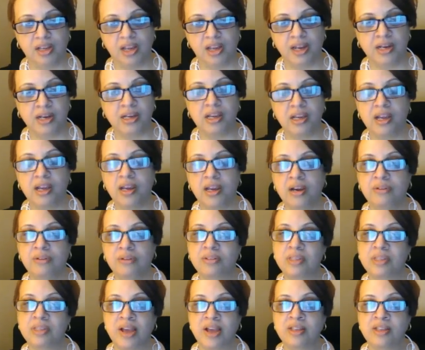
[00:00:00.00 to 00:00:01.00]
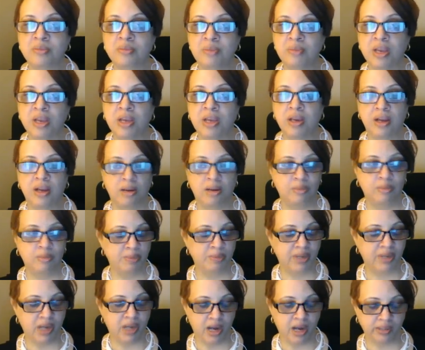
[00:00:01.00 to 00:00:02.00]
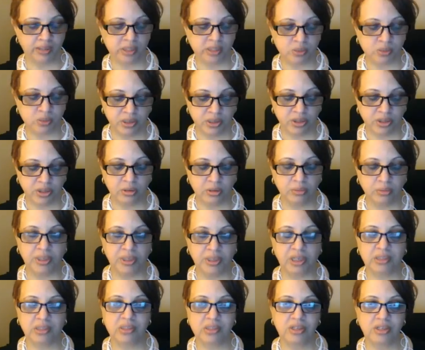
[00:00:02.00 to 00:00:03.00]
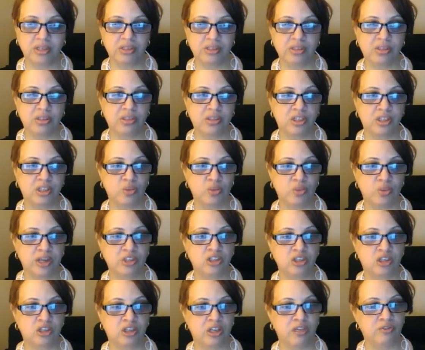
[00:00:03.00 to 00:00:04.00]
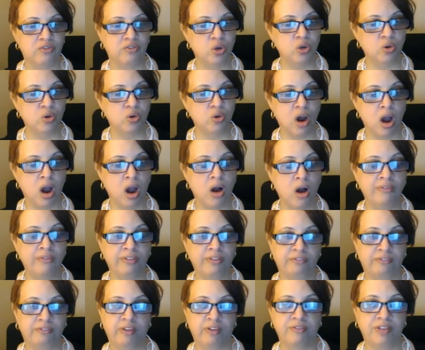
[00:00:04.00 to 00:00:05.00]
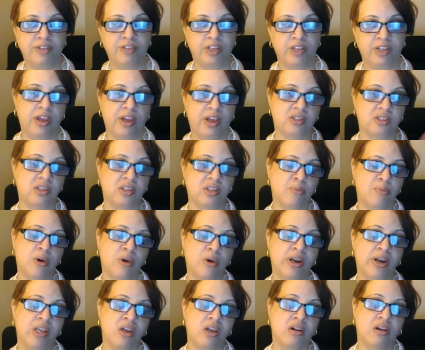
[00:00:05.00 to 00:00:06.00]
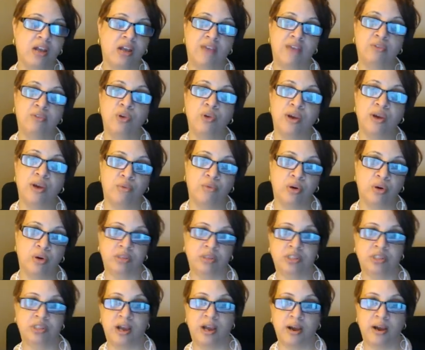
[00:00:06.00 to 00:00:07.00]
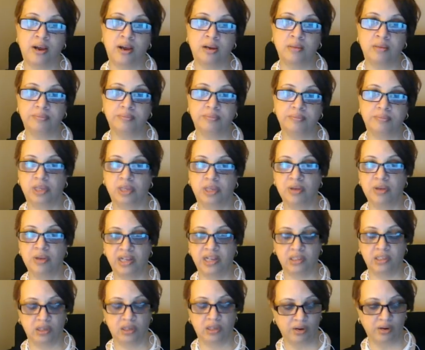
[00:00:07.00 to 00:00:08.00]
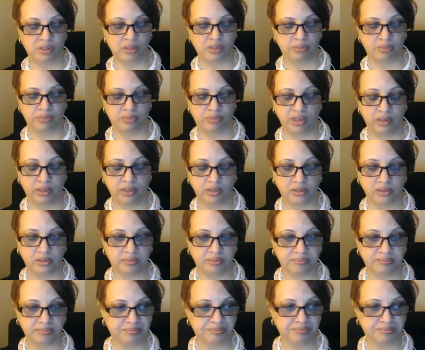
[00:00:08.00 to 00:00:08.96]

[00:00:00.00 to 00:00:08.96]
It irritates me, and I'm going to be honest with you, because here's the situation. If you are over 50, at some point in your life, you have worked a job, and you had to learn some things.